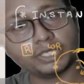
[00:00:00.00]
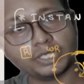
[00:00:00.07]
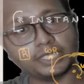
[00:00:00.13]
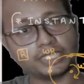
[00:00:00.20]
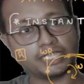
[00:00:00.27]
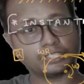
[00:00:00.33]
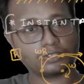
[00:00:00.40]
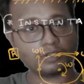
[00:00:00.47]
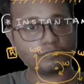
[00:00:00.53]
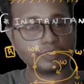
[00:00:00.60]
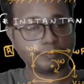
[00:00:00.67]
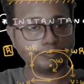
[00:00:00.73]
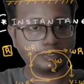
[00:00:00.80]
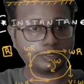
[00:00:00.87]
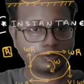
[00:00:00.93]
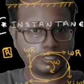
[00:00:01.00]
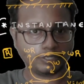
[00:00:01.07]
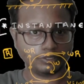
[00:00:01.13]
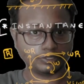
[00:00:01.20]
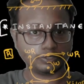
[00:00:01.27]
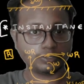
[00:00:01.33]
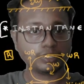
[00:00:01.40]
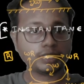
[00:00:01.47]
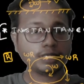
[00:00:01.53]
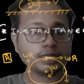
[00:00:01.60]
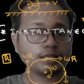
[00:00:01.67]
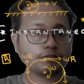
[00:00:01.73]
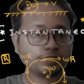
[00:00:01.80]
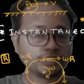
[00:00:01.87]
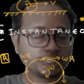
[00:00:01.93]
in case of impure rolling also,
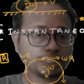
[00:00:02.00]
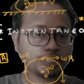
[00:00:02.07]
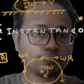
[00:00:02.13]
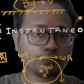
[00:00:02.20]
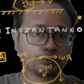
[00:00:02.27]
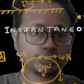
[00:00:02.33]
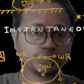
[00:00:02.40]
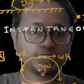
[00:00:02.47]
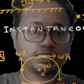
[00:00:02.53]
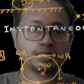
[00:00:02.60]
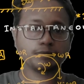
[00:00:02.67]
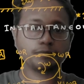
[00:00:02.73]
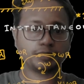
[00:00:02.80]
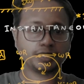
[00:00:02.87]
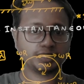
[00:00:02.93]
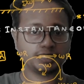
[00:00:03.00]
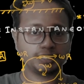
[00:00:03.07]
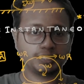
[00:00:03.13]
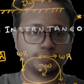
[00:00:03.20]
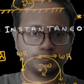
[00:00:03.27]
friction force is present.